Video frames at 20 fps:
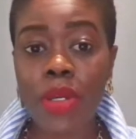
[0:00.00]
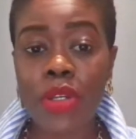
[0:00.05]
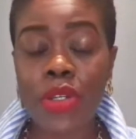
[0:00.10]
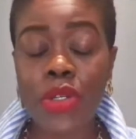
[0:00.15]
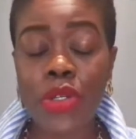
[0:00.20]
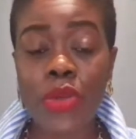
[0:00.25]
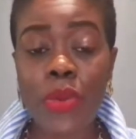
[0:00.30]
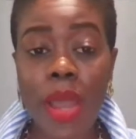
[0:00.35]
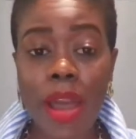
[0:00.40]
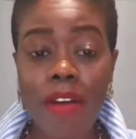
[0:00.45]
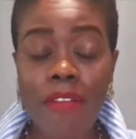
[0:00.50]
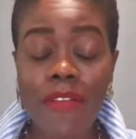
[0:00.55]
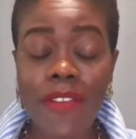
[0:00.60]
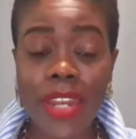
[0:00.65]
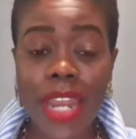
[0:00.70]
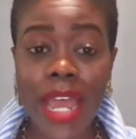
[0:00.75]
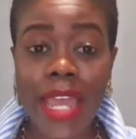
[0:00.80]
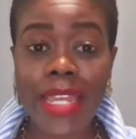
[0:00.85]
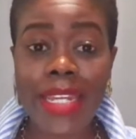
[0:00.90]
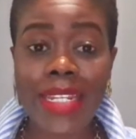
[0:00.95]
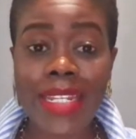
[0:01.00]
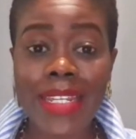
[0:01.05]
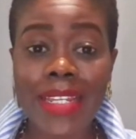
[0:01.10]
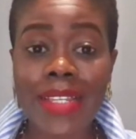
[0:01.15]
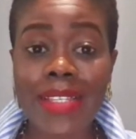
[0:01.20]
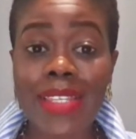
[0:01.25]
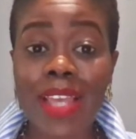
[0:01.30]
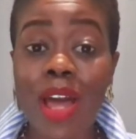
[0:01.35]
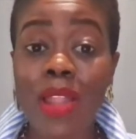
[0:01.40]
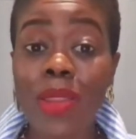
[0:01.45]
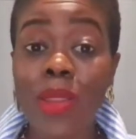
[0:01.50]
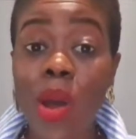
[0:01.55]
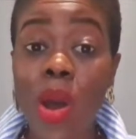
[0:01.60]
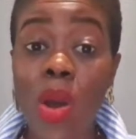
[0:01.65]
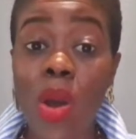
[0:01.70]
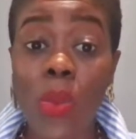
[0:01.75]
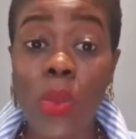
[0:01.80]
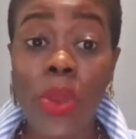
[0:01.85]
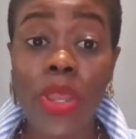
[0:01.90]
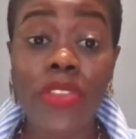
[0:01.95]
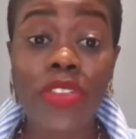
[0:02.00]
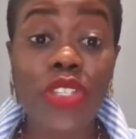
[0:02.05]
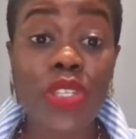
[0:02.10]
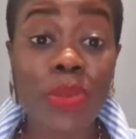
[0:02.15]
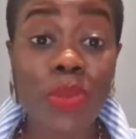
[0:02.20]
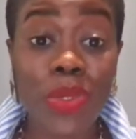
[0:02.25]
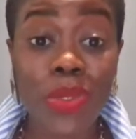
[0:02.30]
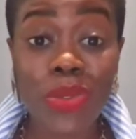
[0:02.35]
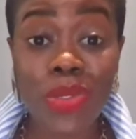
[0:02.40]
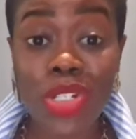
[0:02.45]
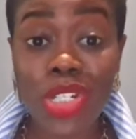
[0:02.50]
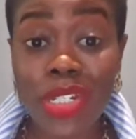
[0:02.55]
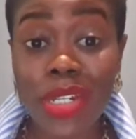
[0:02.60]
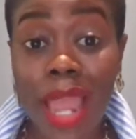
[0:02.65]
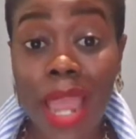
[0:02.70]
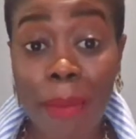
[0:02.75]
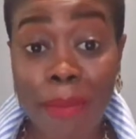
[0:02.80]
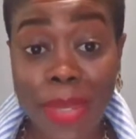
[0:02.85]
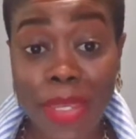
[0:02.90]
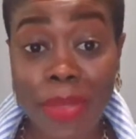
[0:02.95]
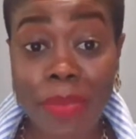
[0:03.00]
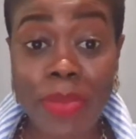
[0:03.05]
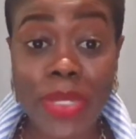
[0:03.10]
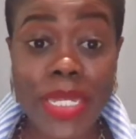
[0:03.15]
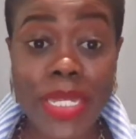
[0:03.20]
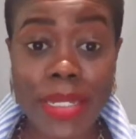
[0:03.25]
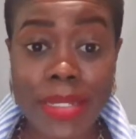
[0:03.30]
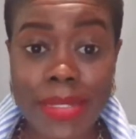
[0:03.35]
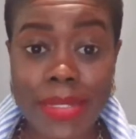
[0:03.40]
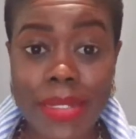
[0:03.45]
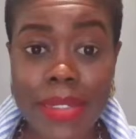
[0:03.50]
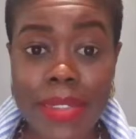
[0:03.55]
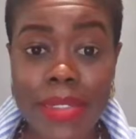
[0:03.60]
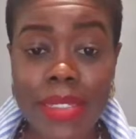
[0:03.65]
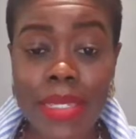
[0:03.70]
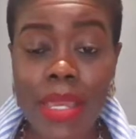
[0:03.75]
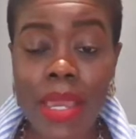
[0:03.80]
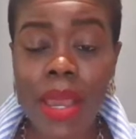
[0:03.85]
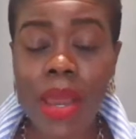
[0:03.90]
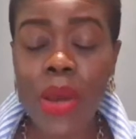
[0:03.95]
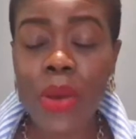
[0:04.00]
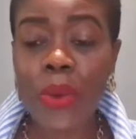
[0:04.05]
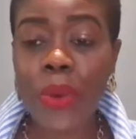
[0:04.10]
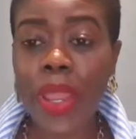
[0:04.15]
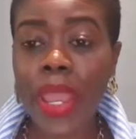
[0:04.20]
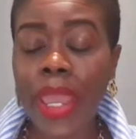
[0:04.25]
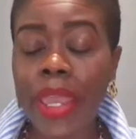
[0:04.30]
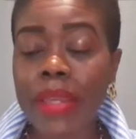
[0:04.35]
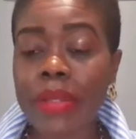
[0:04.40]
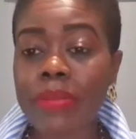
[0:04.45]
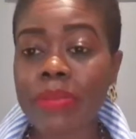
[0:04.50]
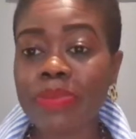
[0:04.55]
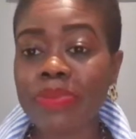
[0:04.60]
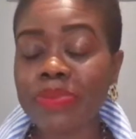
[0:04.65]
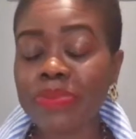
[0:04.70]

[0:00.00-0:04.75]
new outfit ideas along with some new shopping pieces. Okay.